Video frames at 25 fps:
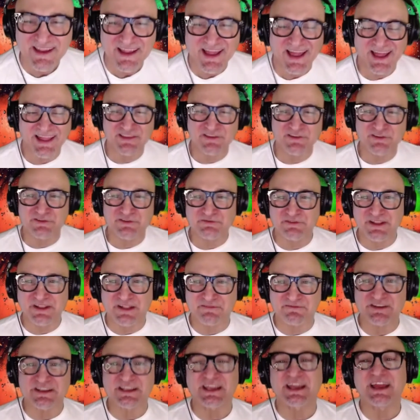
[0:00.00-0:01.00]
and you're
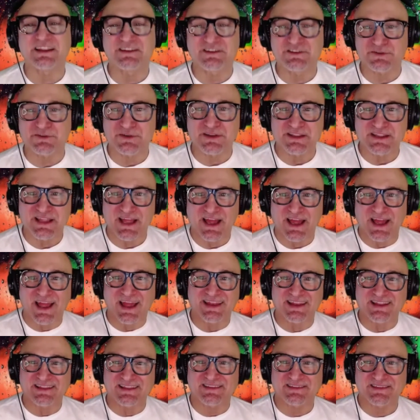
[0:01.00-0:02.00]
loving it and doing that,
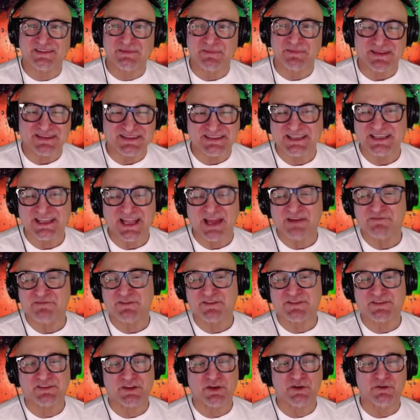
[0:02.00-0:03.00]
and it's the best thing ever.
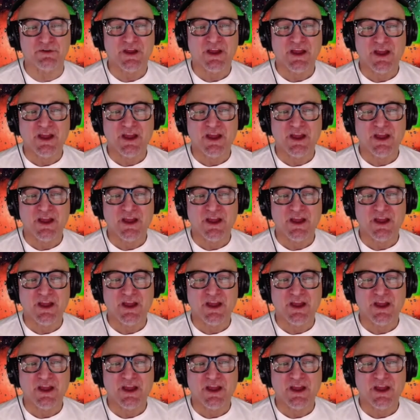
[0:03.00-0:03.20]
So